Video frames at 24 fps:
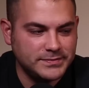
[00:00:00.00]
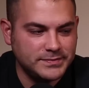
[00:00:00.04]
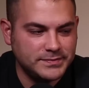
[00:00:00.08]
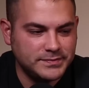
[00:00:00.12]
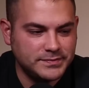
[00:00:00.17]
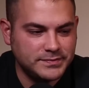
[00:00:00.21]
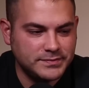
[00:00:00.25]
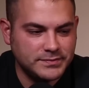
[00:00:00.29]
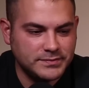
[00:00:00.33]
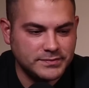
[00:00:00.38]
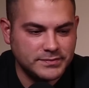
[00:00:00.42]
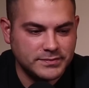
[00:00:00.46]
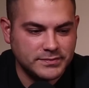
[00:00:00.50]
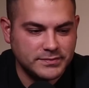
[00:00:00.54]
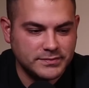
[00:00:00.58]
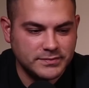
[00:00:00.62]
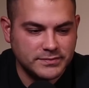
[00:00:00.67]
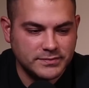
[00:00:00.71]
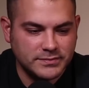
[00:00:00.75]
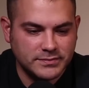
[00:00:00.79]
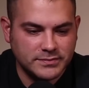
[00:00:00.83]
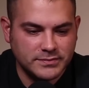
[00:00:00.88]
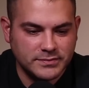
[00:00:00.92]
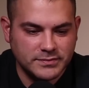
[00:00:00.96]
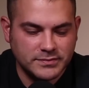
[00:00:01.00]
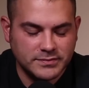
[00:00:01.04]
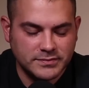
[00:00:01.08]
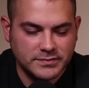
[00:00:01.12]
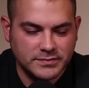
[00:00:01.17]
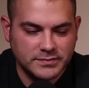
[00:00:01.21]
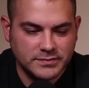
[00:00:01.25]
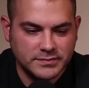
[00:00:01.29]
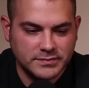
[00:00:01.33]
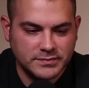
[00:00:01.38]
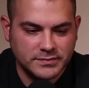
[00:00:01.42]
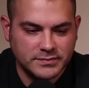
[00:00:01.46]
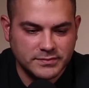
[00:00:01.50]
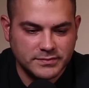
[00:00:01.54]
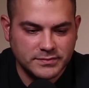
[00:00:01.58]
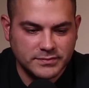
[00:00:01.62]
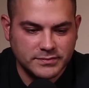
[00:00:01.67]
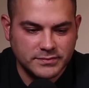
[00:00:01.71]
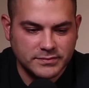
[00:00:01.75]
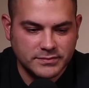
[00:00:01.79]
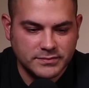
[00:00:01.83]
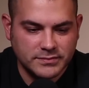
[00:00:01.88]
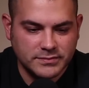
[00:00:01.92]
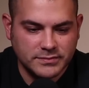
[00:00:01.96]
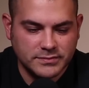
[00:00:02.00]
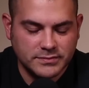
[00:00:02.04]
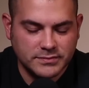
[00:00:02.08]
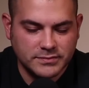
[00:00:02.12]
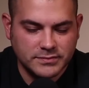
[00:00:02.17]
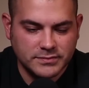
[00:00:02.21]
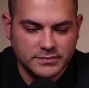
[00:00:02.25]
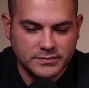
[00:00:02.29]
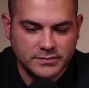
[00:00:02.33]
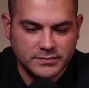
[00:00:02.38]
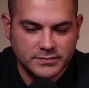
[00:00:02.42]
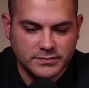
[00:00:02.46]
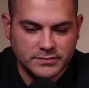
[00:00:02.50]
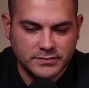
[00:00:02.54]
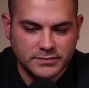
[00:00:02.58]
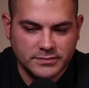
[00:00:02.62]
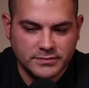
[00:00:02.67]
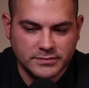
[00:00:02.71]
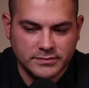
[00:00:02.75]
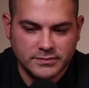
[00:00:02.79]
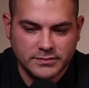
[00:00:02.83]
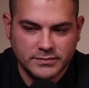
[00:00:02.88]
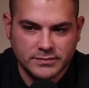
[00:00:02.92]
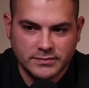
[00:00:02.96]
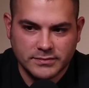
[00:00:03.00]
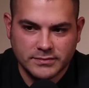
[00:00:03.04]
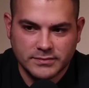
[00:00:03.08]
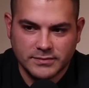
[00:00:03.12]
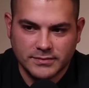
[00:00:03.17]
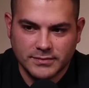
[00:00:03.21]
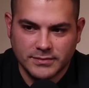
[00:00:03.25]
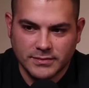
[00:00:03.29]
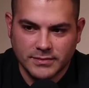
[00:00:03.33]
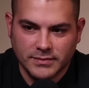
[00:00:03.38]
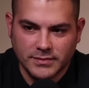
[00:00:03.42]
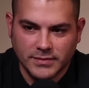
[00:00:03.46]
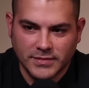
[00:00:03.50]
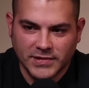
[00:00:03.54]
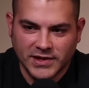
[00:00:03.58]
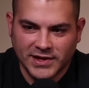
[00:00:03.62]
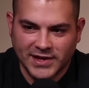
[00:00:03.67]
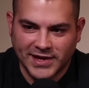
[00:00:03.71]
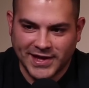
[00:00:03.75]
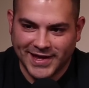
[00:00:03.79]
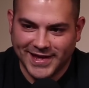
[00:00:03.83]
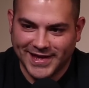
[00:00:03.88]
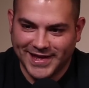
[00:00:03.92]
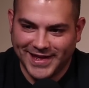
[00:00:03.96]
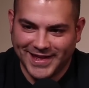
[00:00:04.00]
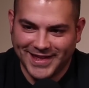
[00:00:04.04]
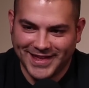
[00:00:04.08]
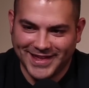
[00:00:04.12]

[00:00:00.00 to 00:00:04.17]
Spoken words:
[no speech]